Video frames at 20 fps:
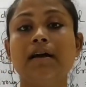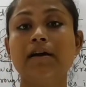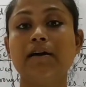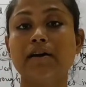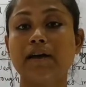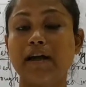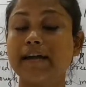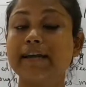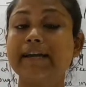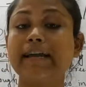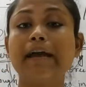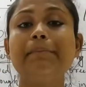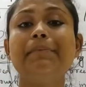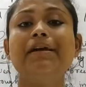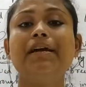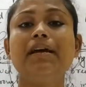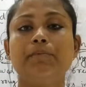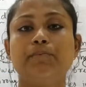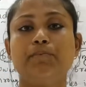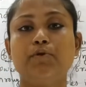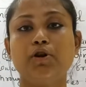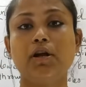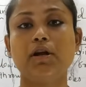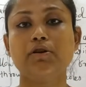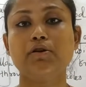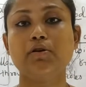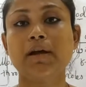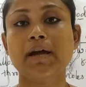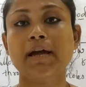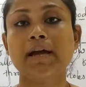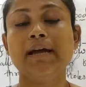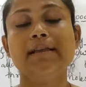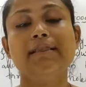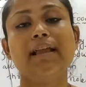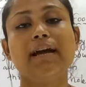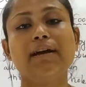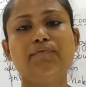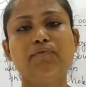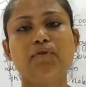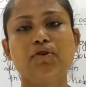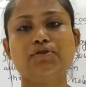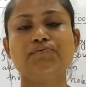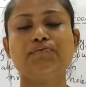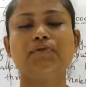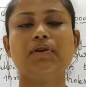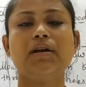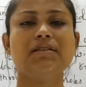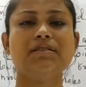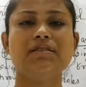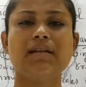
a chemical product. Okay, like phosphorus,